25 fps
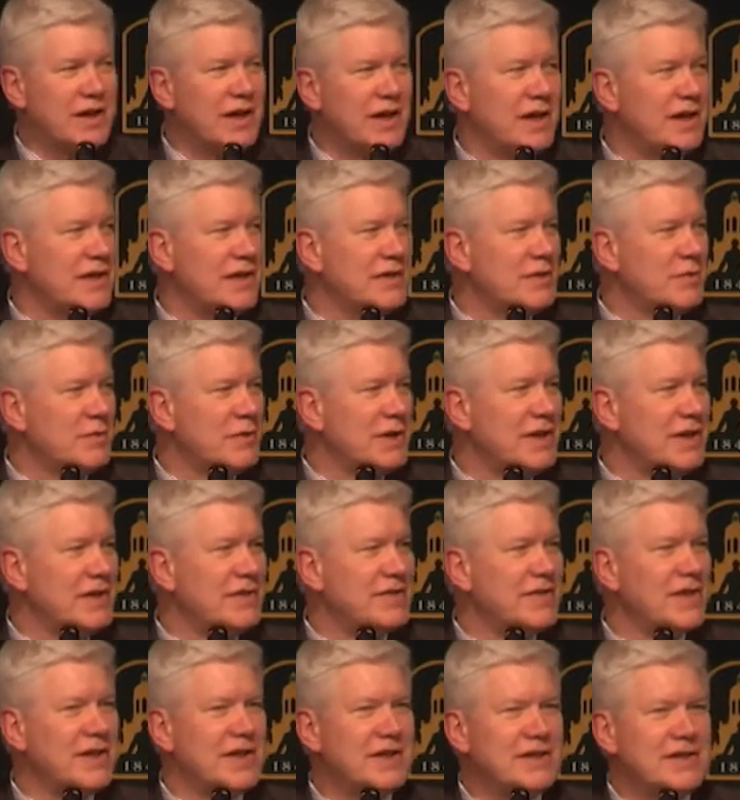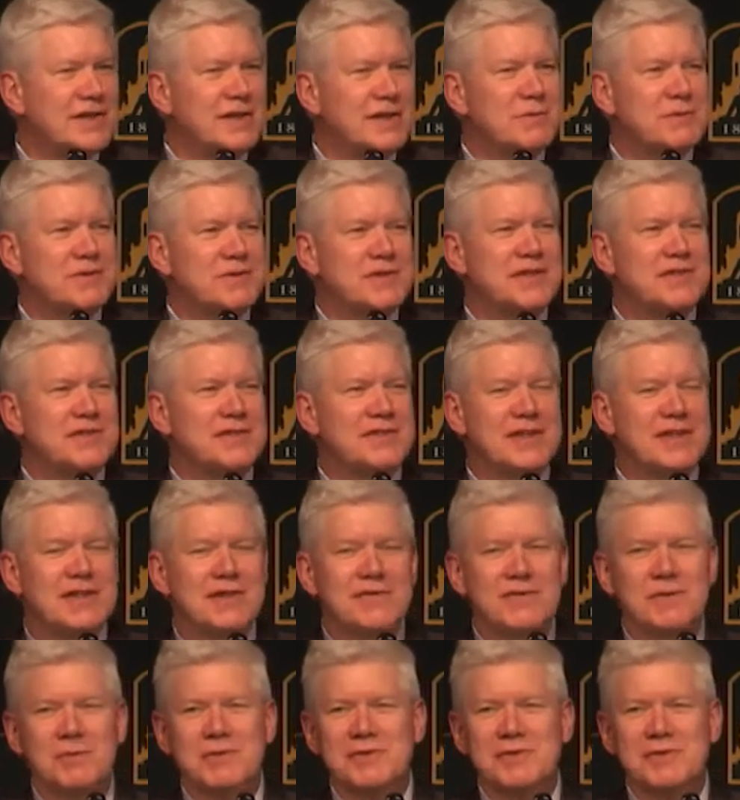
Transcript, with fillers: heard that when this idea was conceived,